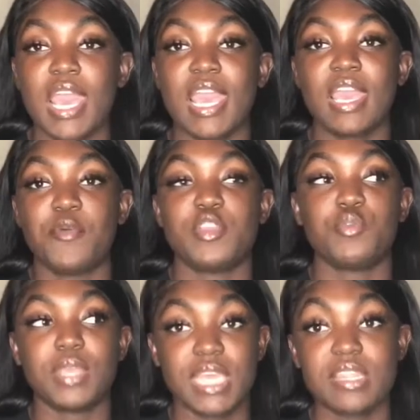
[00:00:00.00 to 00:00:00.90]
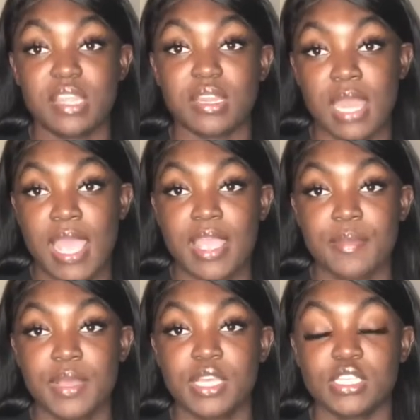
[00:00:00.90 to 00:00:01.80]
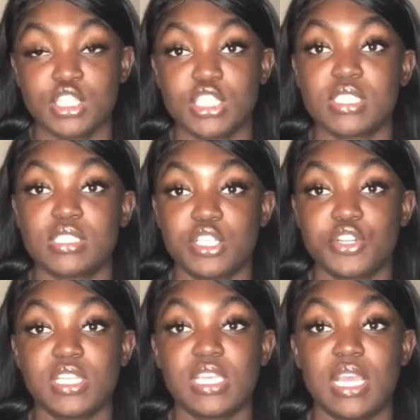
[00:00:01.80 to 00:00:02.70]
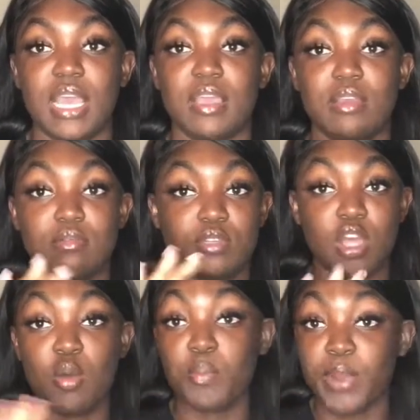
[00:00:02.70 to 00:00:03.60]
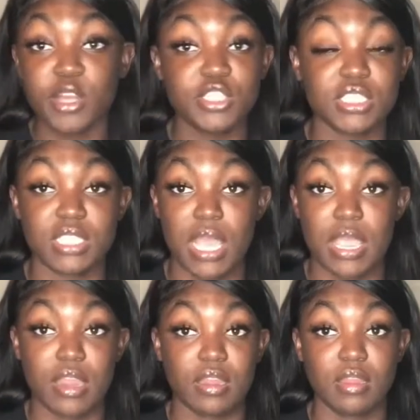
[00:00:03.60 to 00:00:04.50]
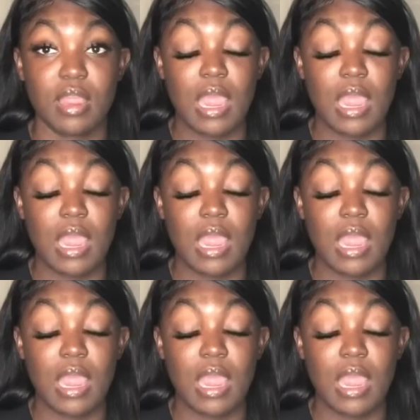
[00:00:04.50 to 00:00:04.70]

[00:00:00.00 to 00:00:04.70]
And when you get their name, just literally don't purchase the hair.